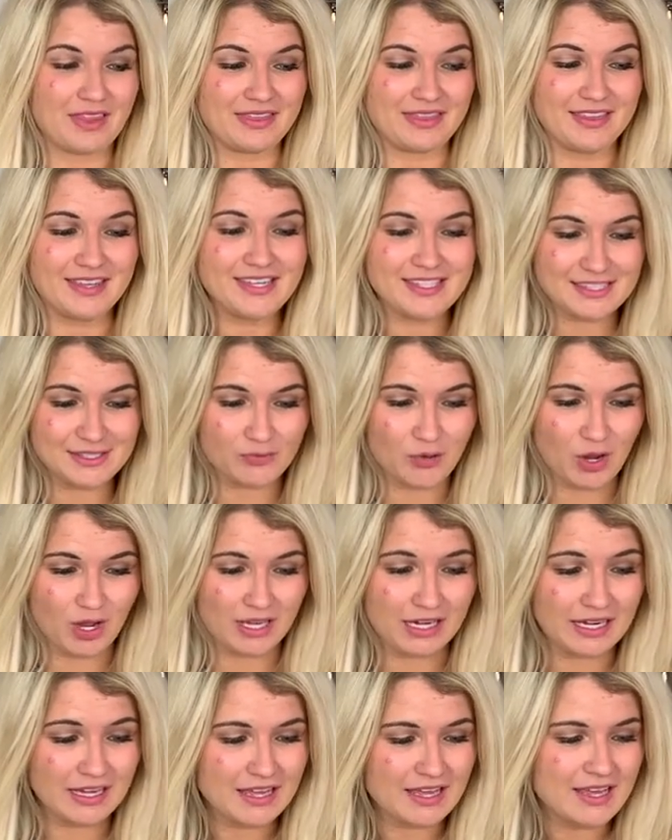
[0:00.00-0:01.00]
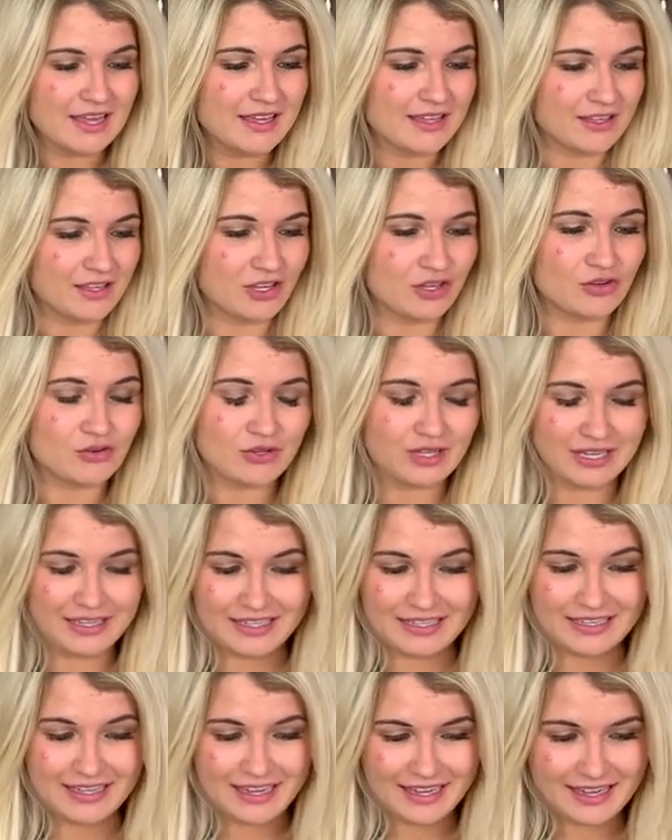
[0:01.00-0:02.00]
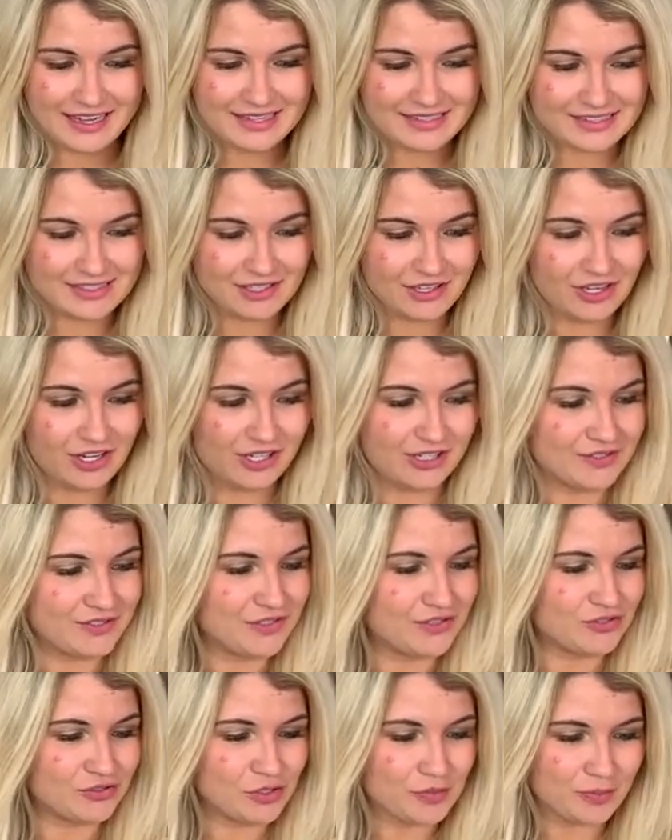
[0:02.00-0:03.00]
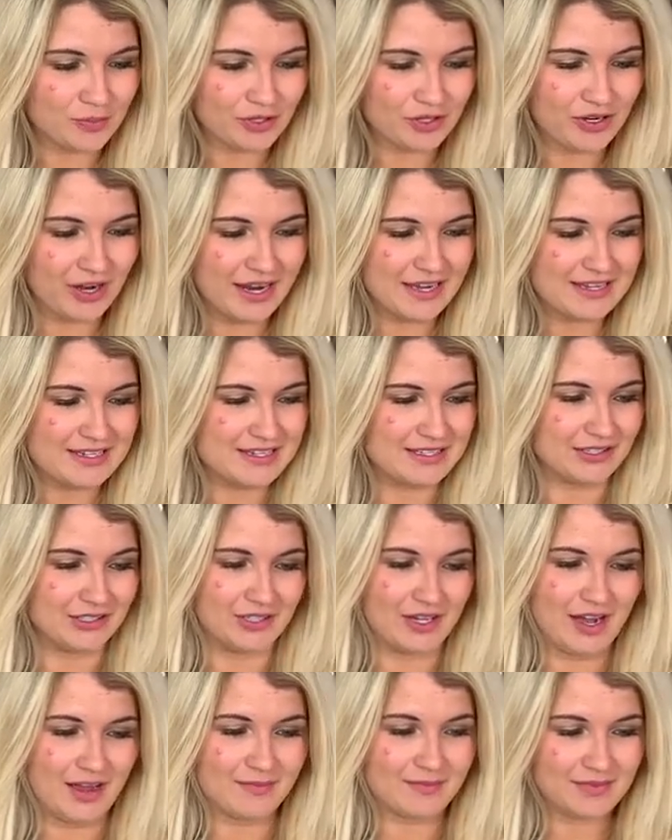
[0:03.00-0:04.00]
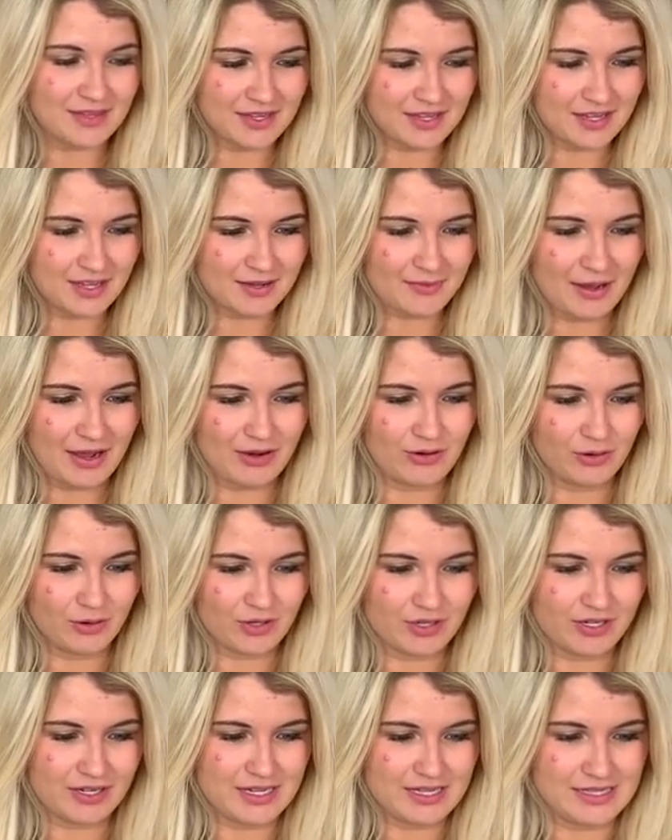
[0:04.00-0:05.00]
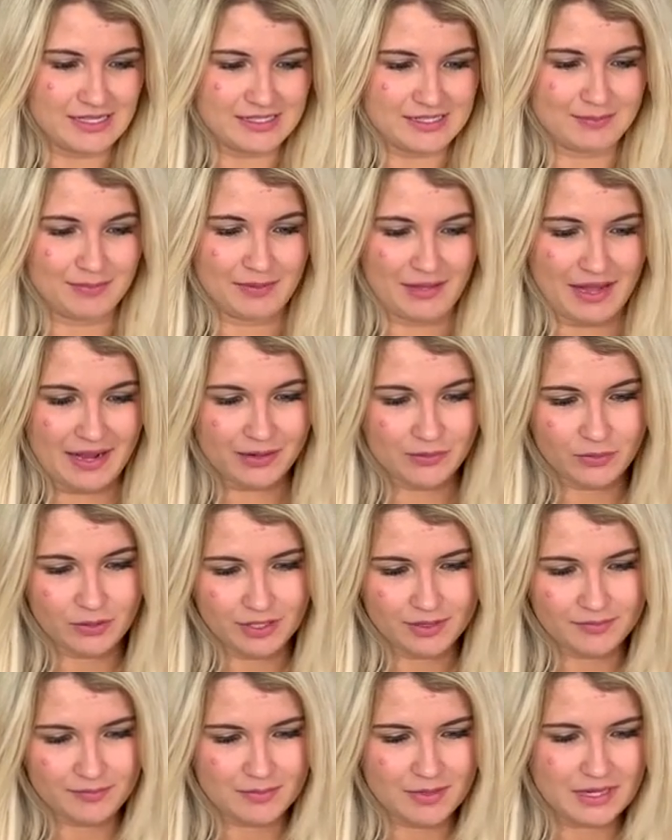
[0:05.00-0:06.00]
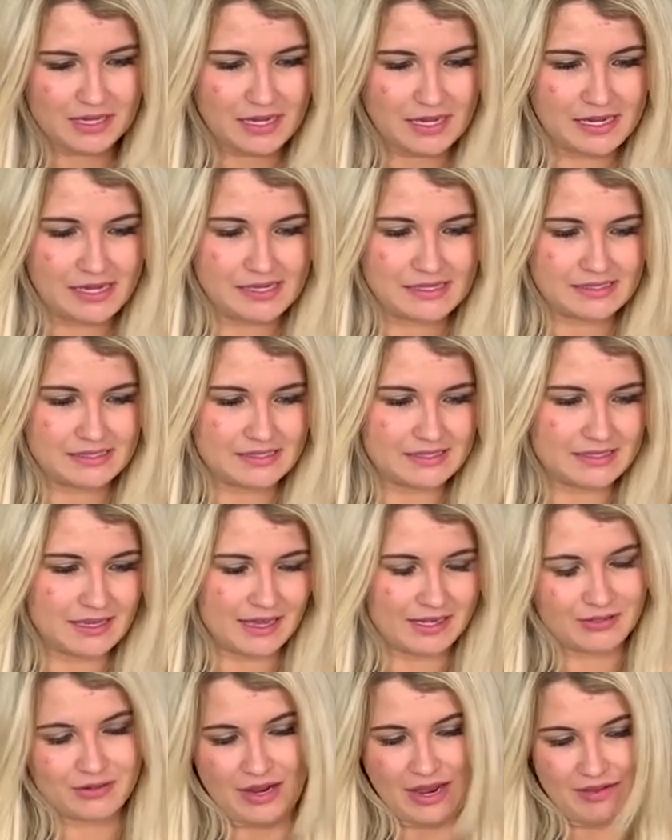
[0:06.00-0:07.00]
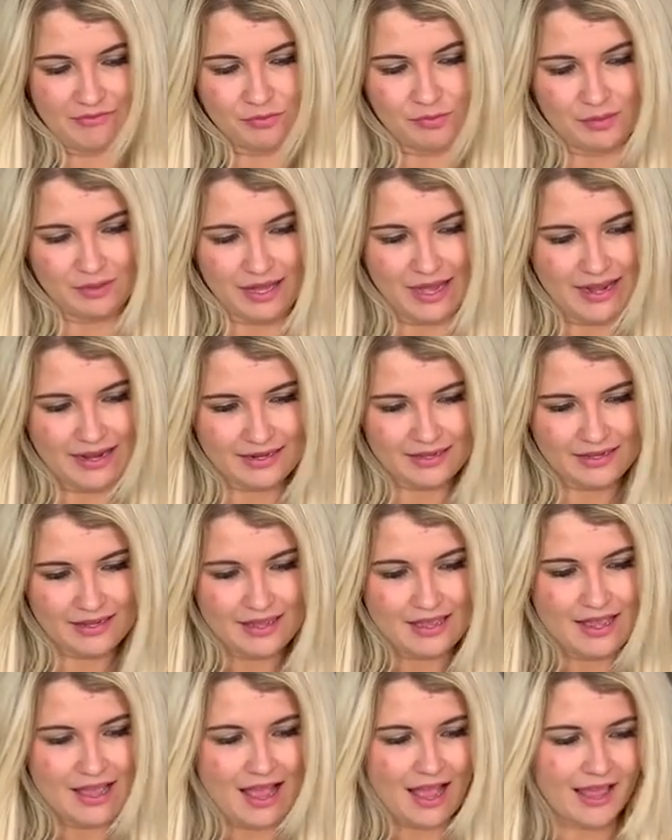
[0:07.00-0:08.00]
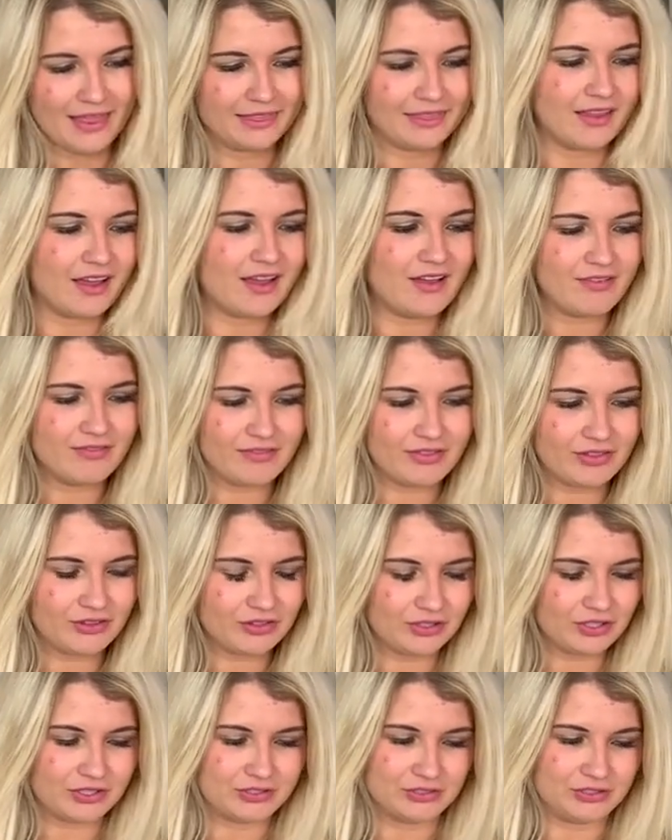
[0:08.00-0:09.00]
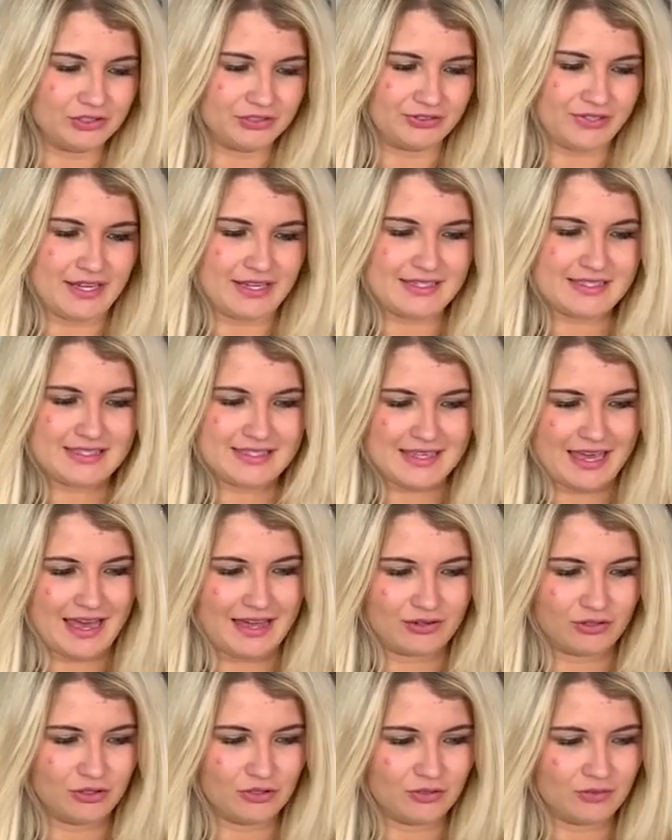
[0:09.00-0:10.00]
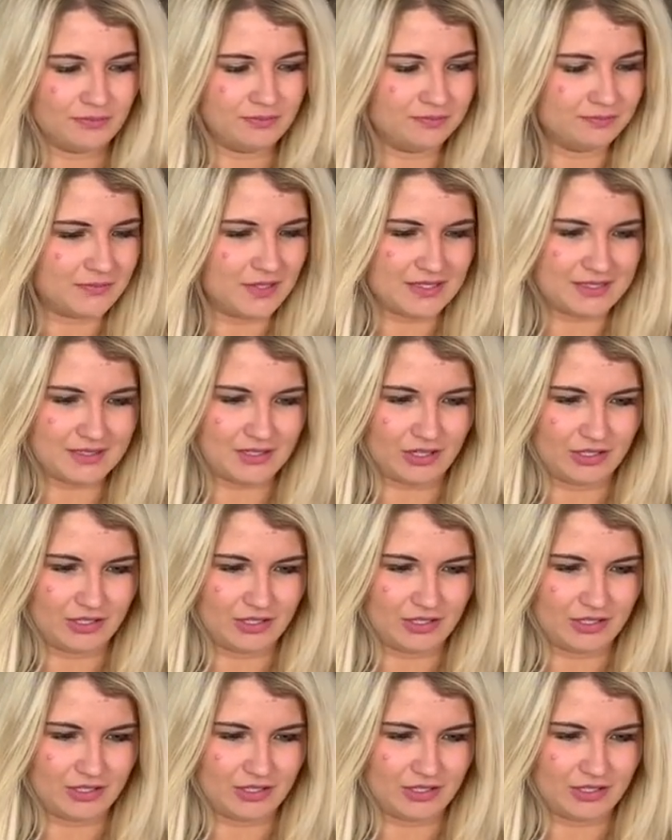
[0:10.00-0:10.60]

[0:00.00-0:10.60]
This one you can get on a super great deal. I'm thinking about ordering this black one because I don't have a black I love the little like saddle. It's